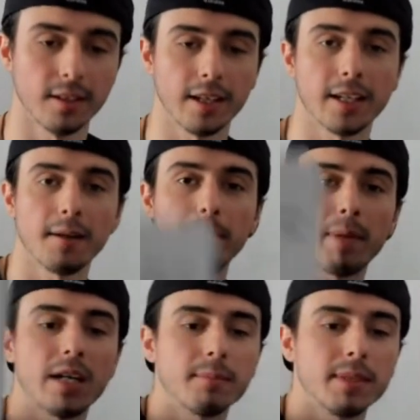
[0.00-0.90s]
And I'm
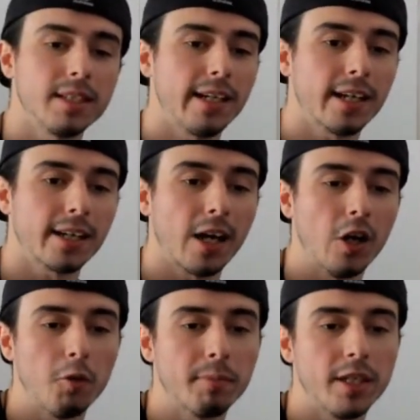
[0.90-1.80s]
bottom of the deck. I
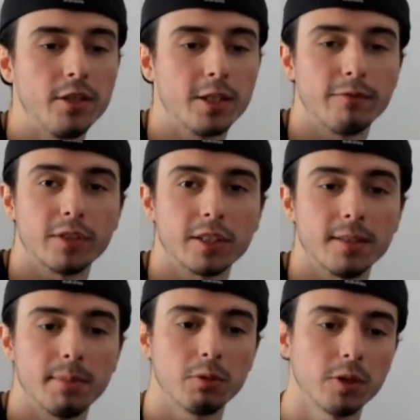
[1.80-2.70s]
hope that you can
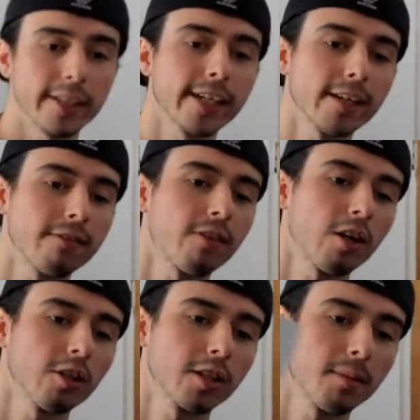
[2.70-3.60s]
forgive me one day.
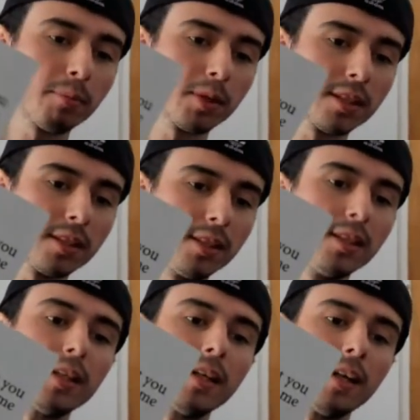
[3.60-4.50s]
Followed up with the,
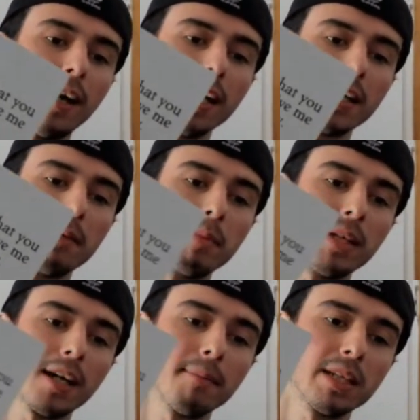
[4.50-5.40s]
I hid
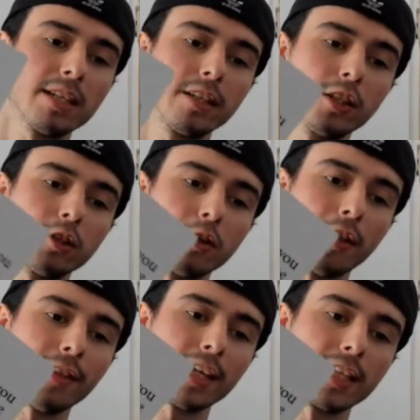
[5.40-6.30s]
behind material
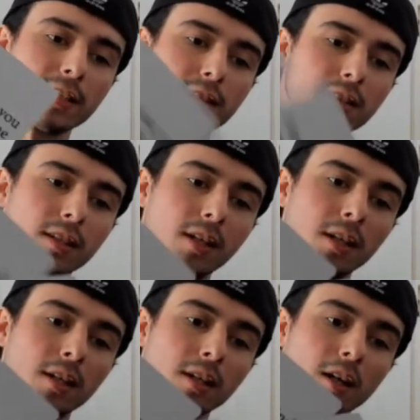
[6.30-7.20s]
things.
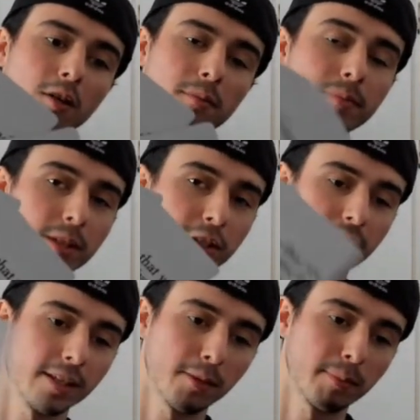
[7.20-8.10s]
Oh, wish
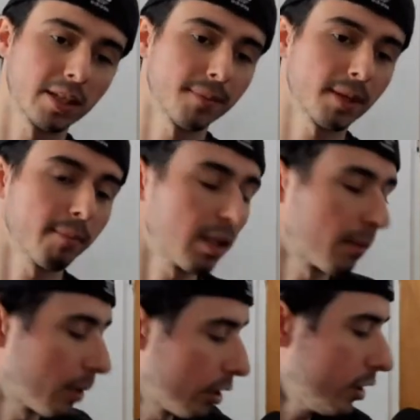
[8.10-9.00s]
they are becoming a better
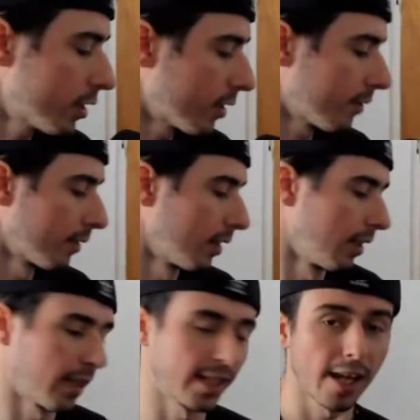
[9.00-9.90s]
person.
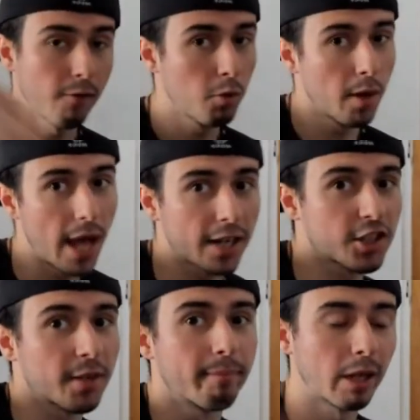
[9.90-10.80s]
I gave you an
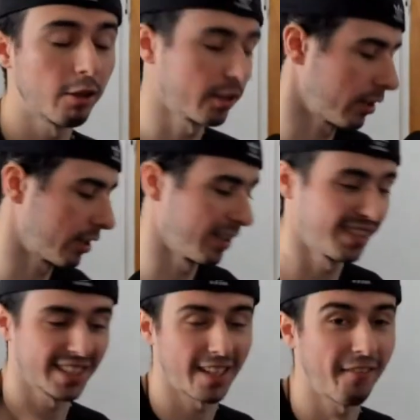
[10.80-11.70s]
extra bonus
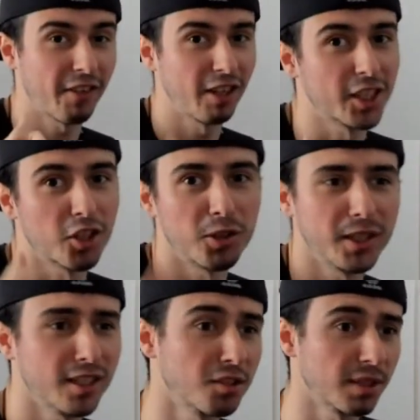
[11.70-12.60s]
because I felt like
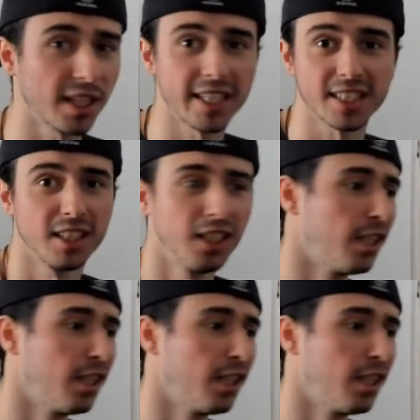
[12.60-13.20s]
Tauruses were like,